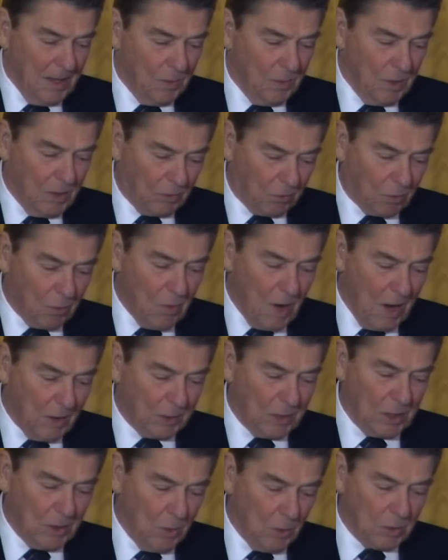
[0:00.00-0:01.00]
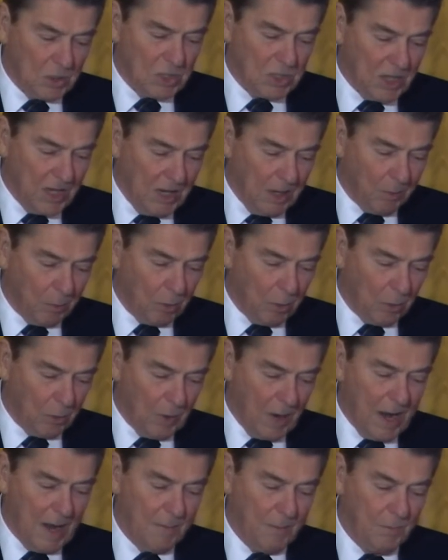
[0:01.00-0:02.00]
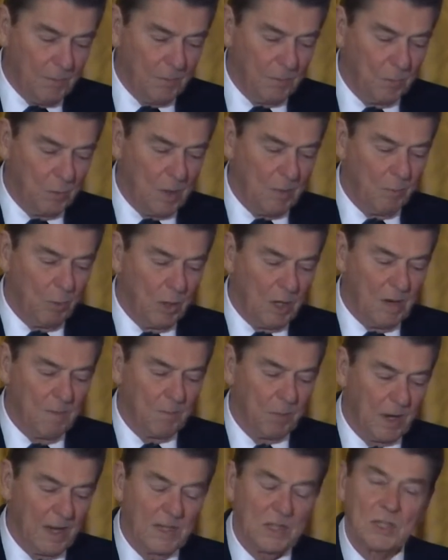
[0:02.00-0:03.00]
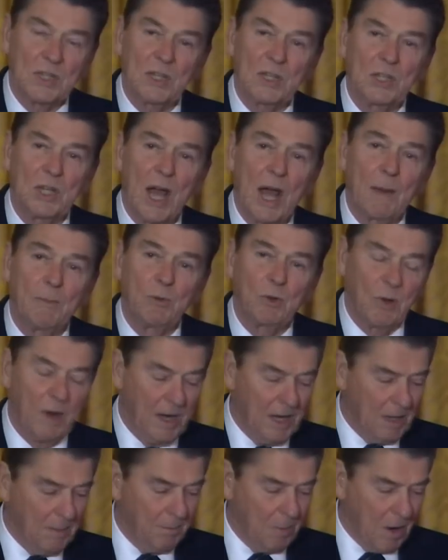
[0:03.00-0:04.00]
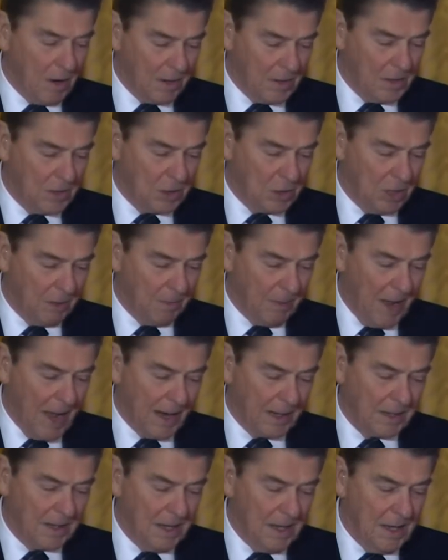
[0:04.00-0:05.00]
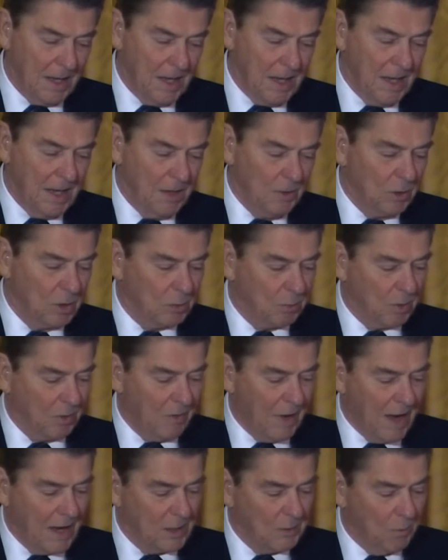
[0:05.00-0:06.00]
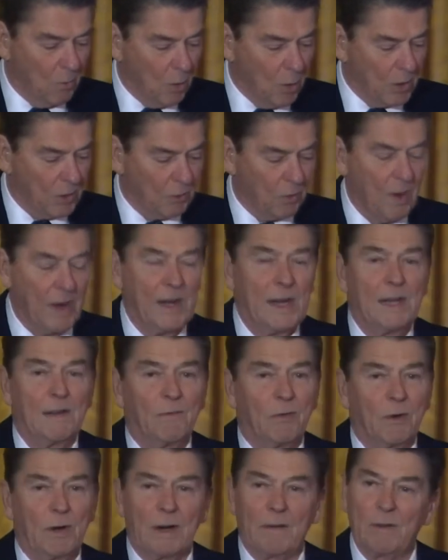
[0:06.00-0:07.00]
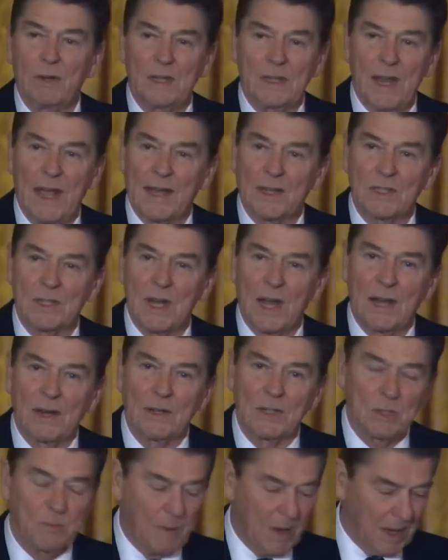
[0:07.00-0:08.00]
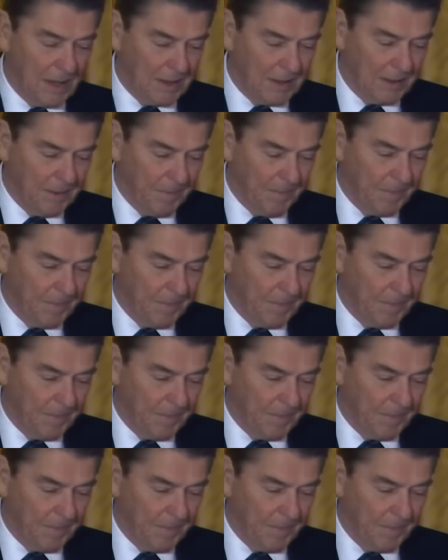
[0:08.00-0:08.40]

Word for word: We threw out the old CETA program. We put in place the Job Training Partnership Act, which provides more training for every tax dollar spent.